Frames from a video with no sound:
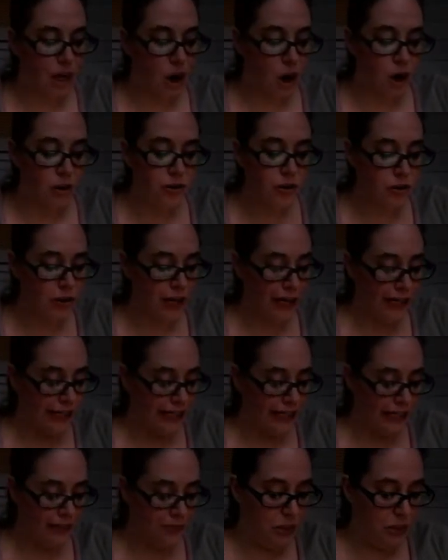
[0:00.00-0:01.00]
Also kind
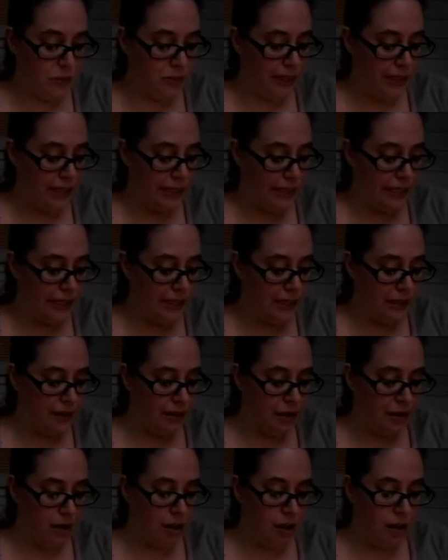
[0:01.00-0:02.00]
of you an idea
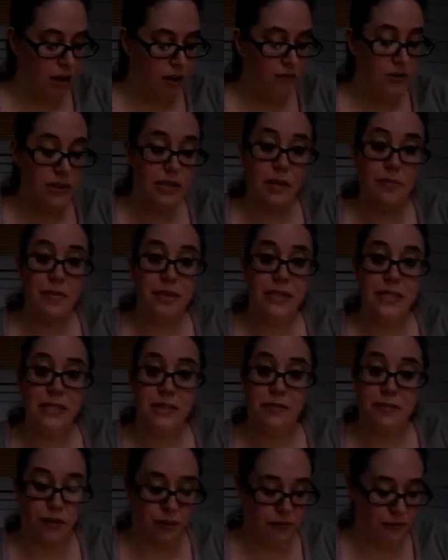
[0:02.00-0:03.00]
of some of the
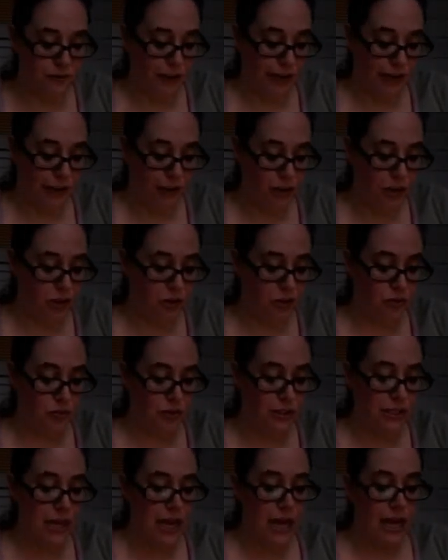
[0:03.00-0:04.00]
different
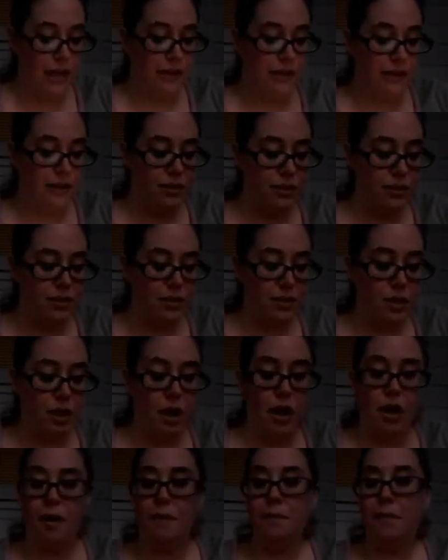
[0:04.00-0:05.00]
values. This
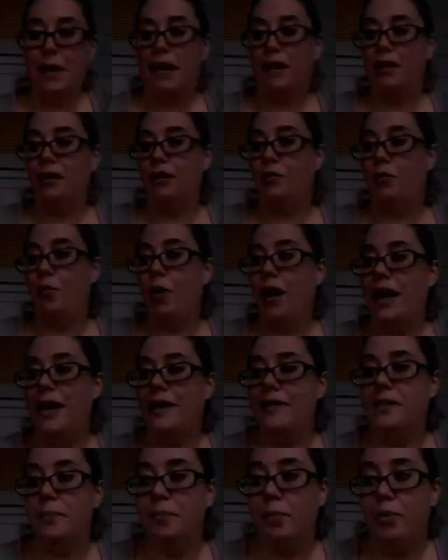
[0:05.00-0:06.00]
bottle of
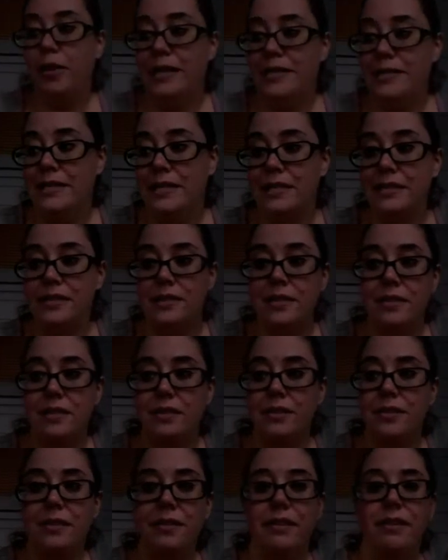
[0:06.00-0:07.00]
wine, the
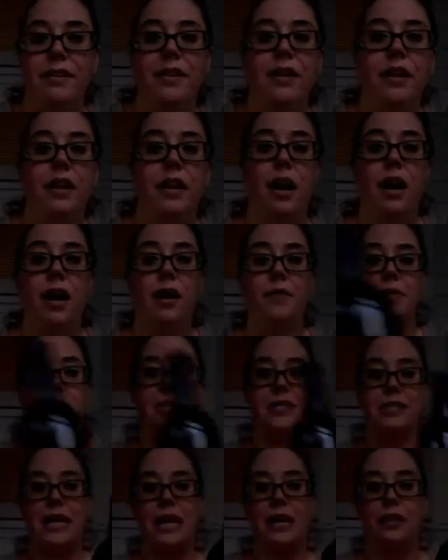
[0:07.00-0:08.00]
present,
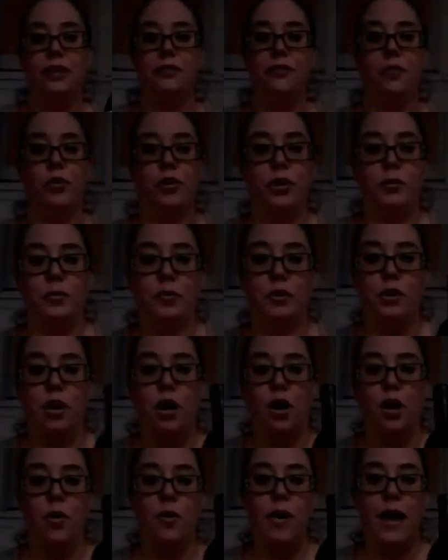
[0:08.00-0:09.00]
this California
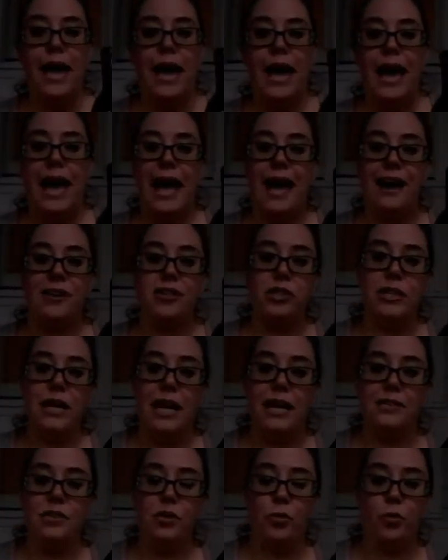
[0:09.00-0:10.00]
Merlot, actually
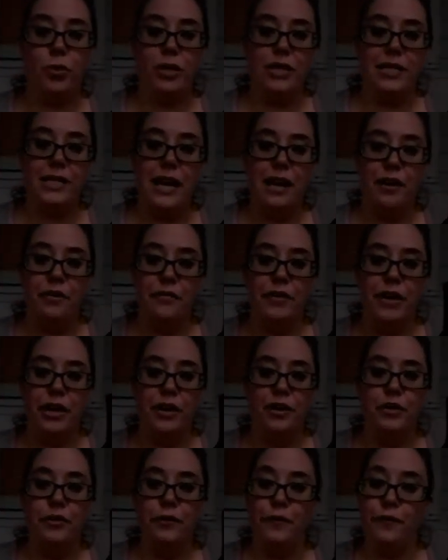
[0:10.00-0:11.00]
has a retail
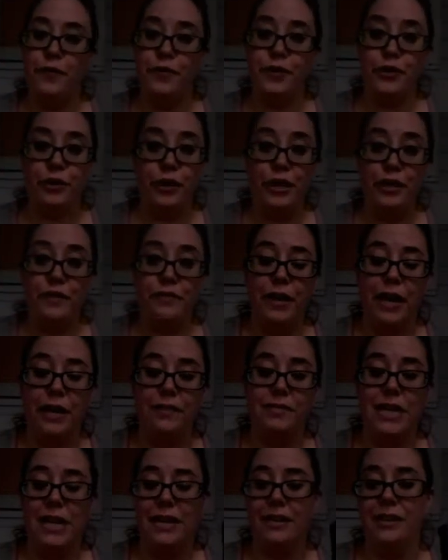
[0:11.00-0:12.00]
value of
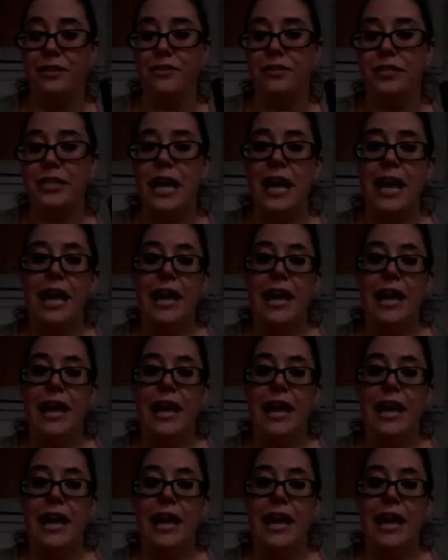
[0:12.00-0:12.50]
$35.